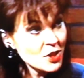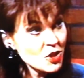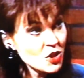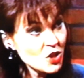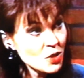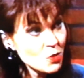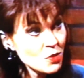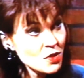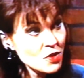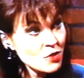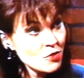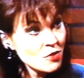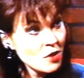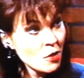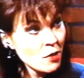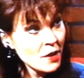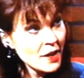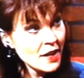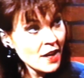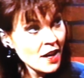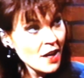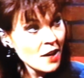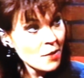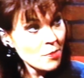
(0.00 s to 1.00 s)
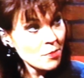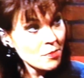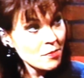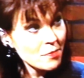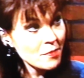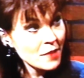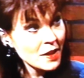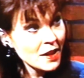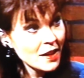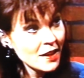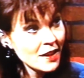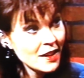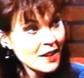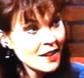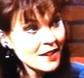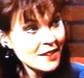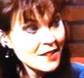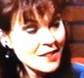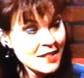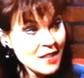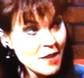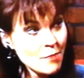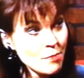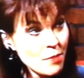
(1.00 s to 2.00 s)
when she was growing up.
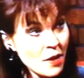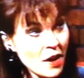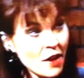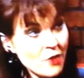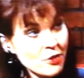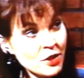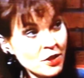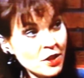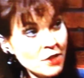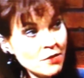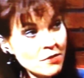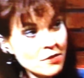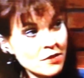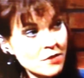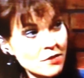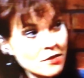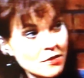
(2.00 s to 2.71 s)
Does that bother you?